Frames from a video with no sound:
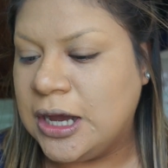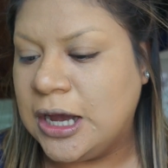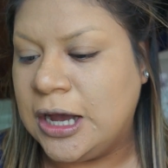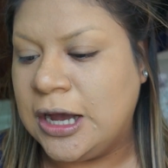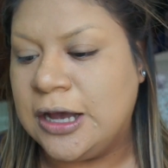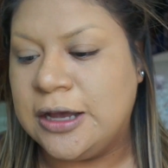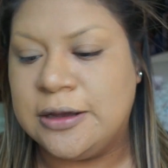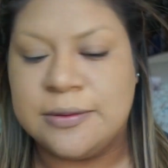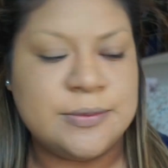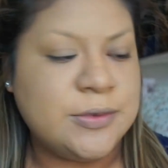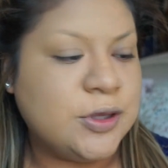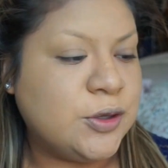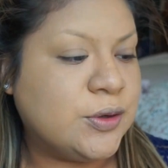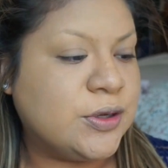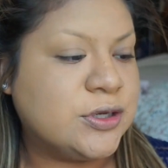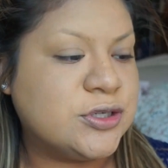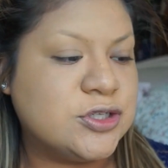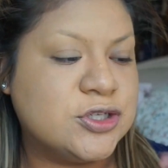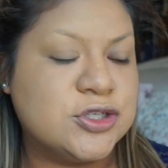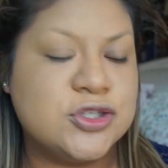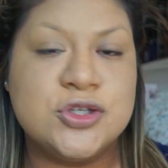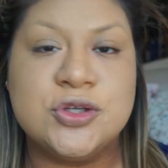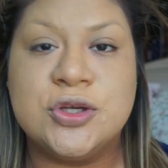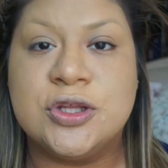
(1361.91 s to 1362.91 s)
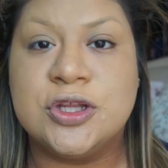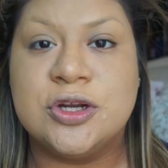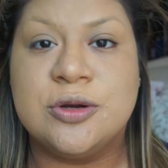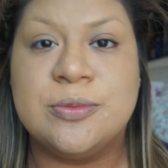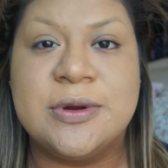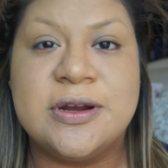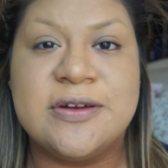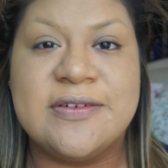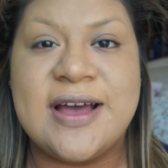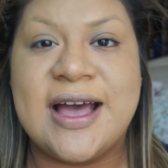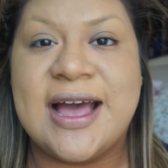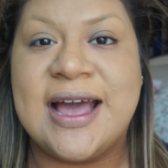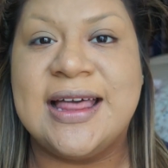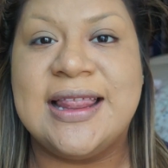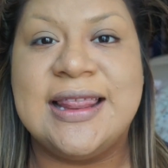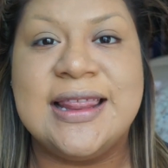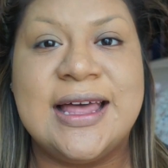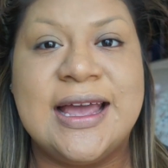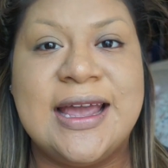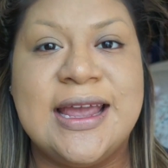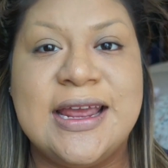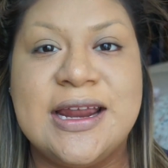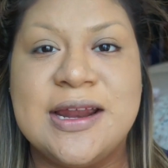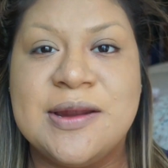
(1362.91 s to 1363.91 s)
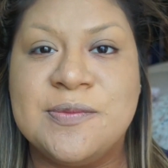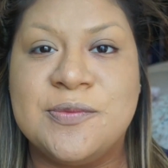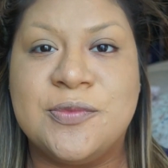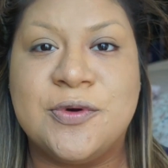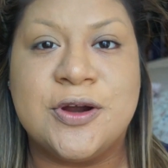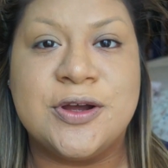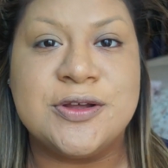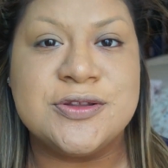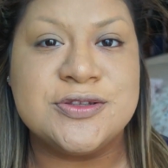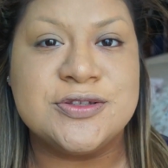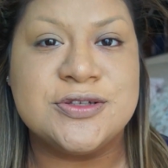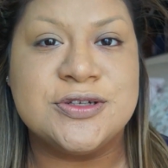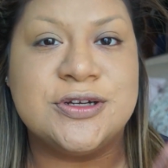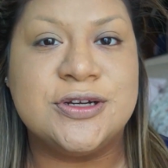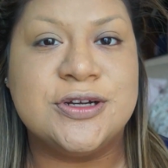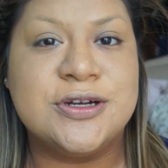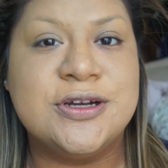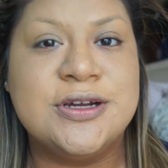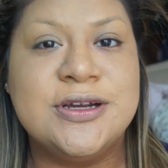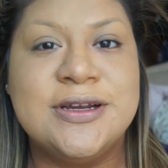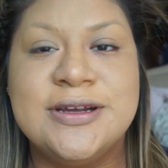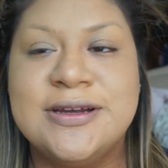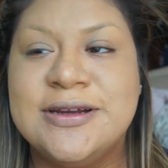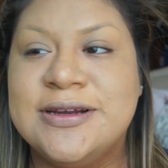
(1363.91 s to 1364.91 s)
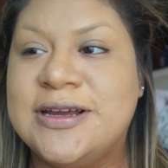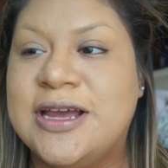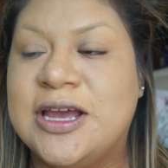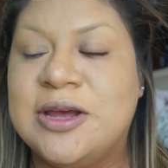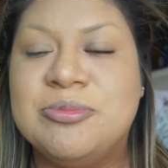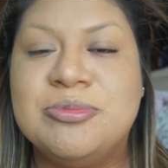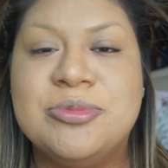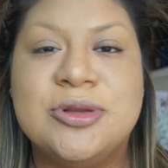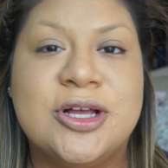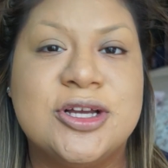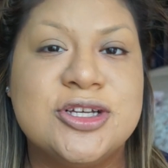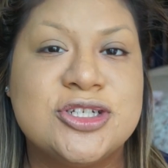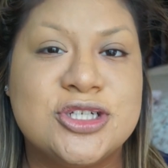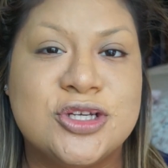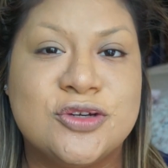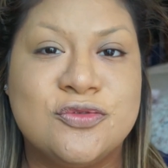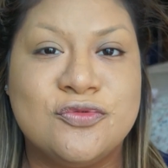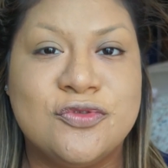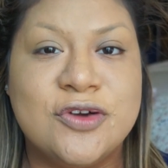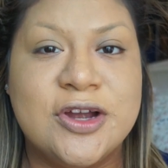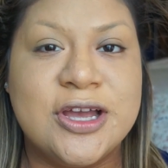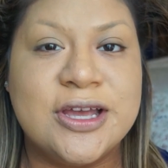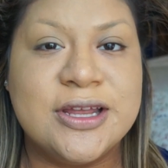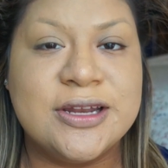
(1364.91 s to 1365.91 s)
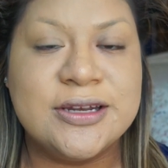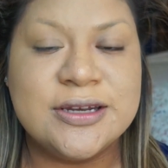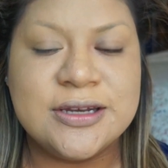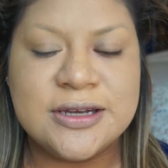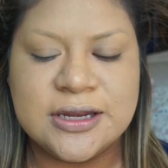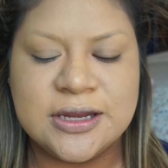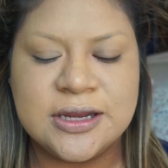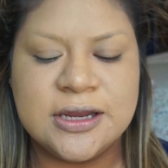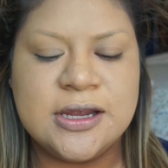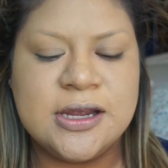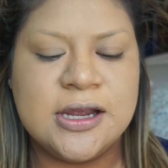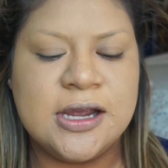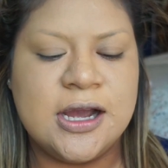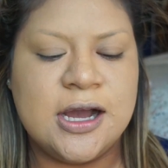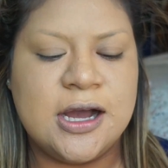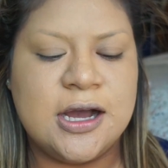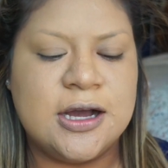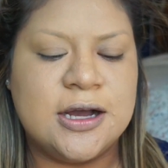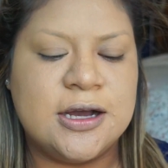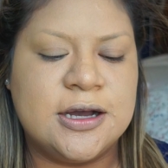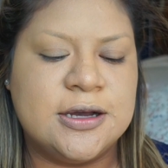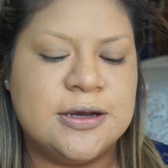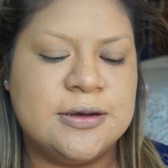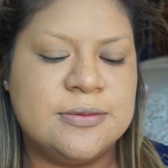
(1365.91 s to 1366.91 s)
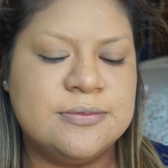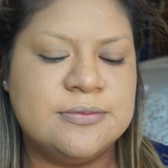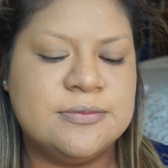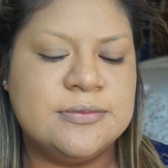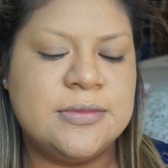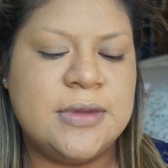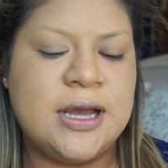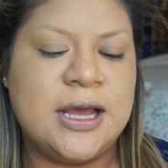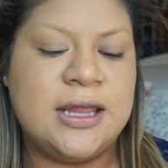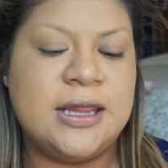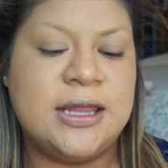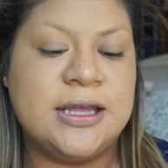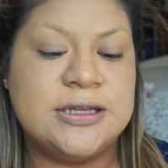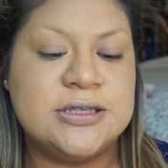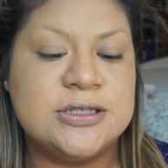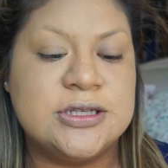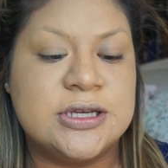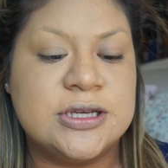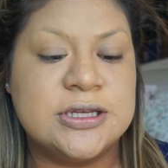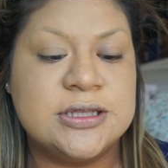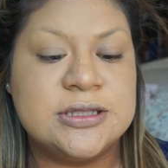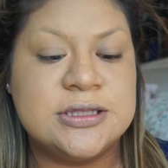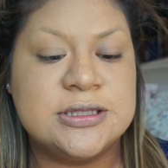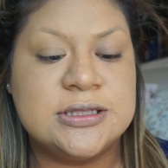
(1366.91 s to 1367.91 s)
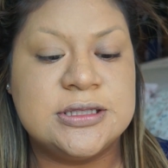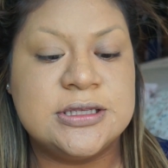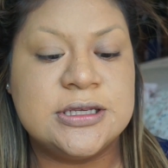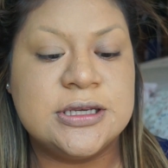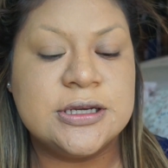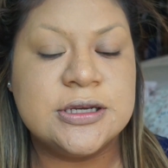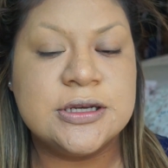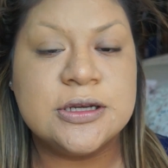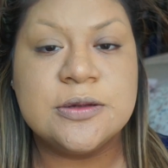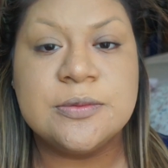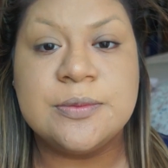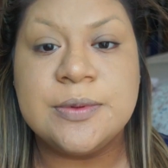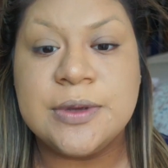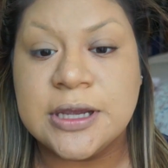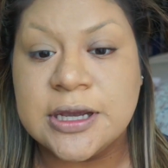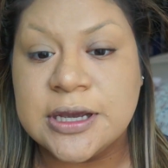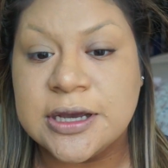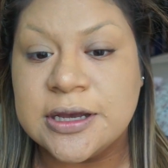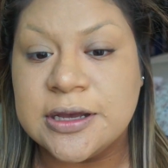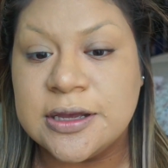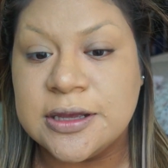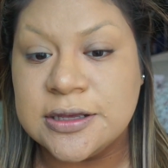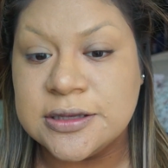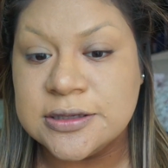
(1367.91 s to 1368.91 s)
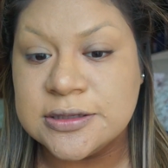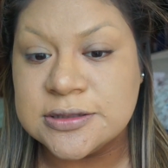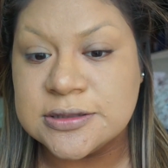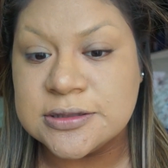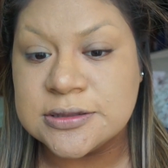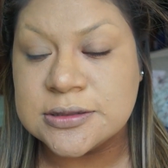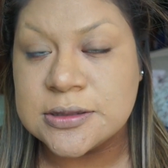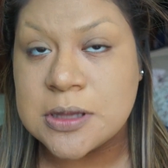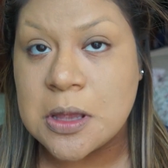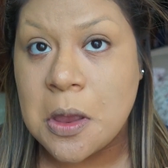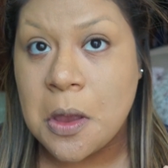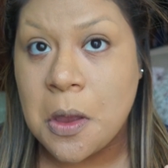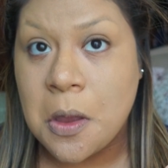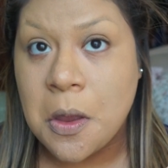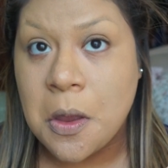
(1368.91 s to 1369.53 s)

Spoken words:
You can just do a little bit of highlight and bronzer and blush and run. I like to conceal because